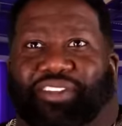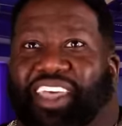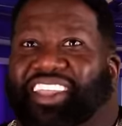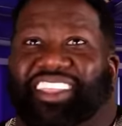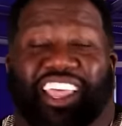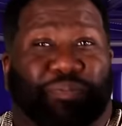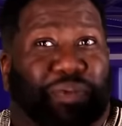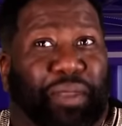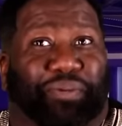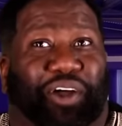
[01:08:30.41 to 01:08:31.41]
I was like, these
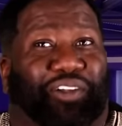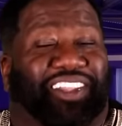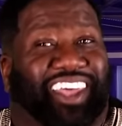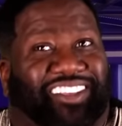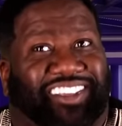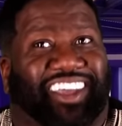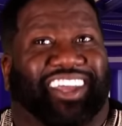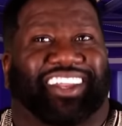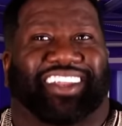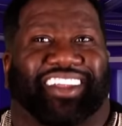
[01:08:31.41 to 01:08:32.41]
people don't
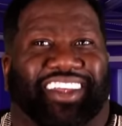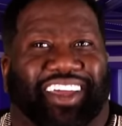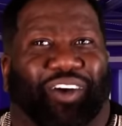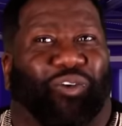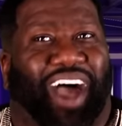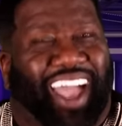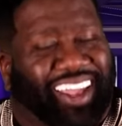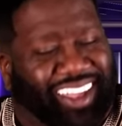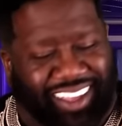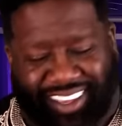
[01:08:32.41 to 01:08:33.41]
listen.
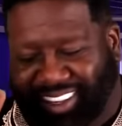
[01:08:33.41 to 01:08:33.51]
Why?